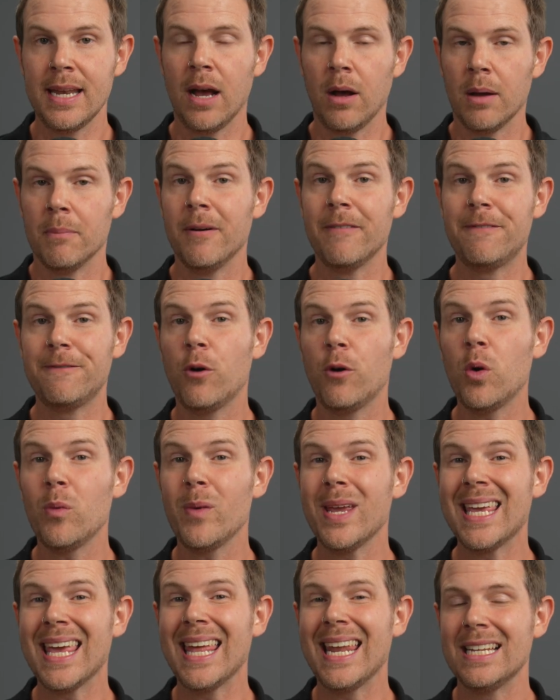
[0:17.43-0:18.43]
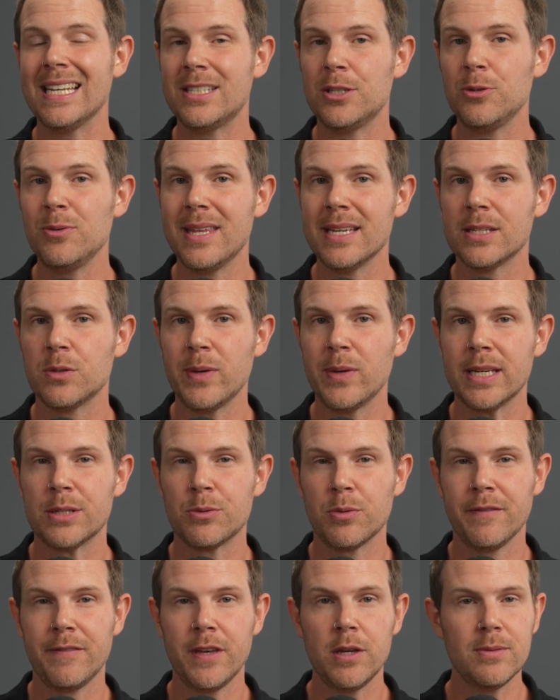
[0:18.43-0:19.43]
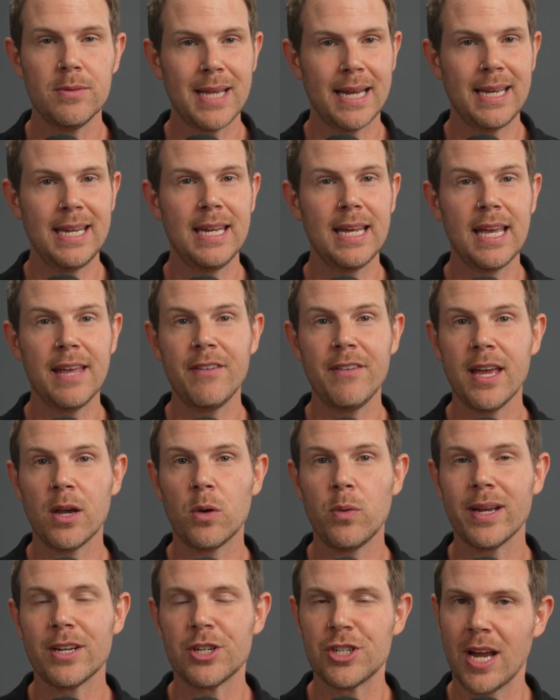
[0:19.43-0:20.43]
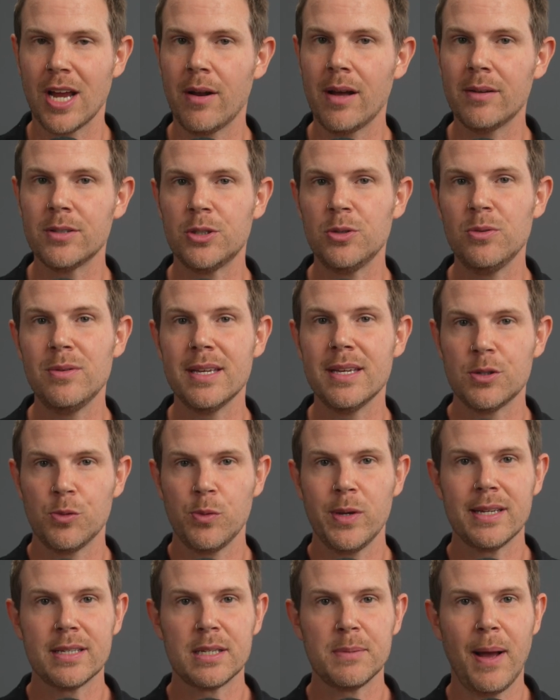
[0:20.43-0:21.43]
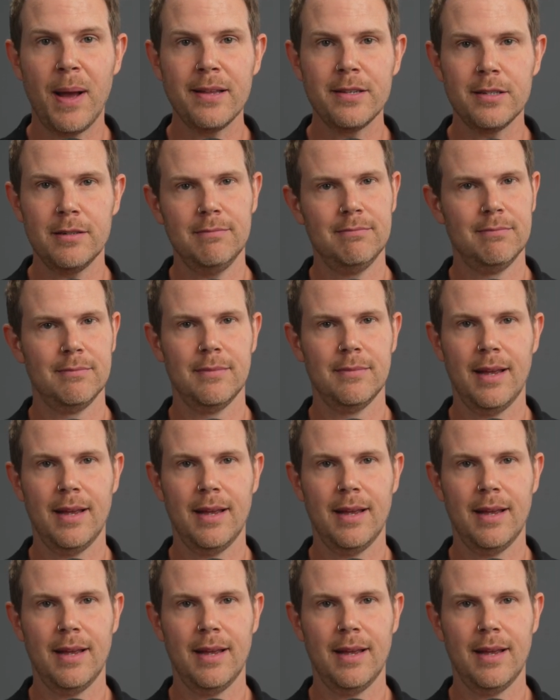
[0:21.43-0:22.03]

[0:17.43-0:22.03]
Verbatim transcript: Now, before we get into this week's reviews, I need to give a quick shout out to this week's sponsor,